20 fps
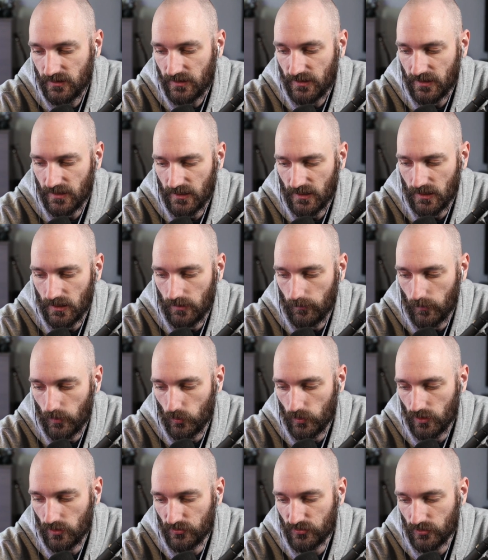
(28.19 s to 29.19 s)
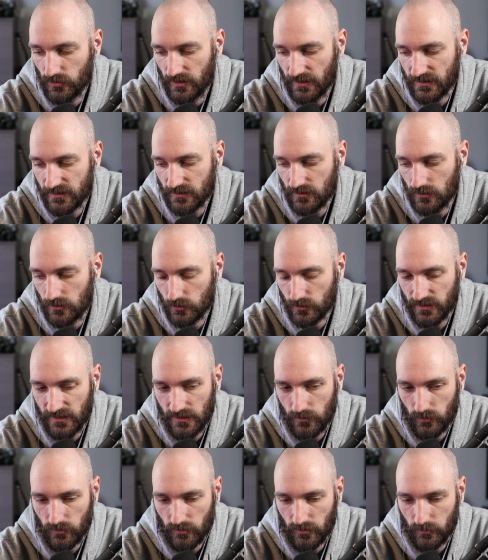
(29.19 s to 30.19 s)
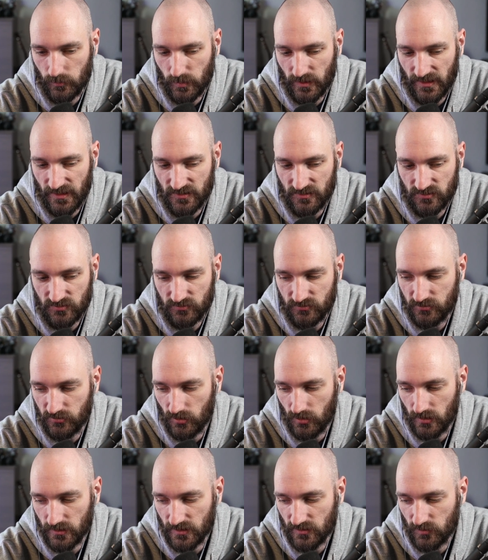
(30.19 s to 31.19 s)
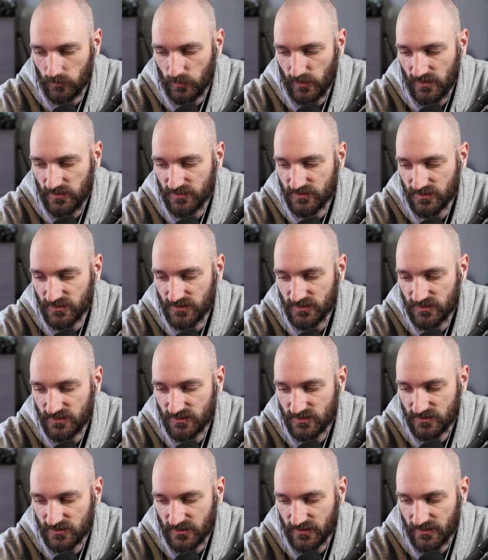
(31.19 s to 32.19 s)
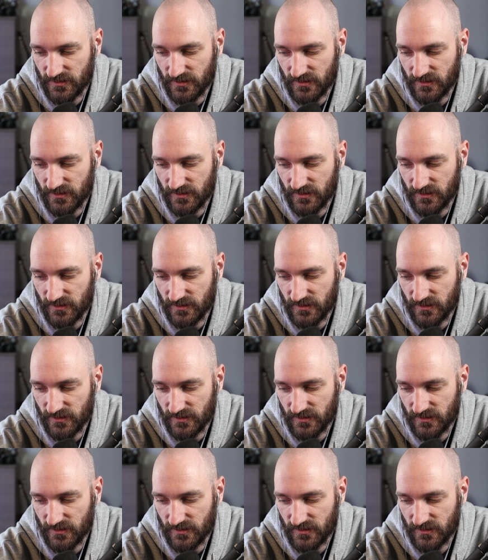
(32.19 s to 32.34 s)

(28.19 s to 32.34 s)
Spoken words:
But we also, like, are okay with our plans falling into pieces.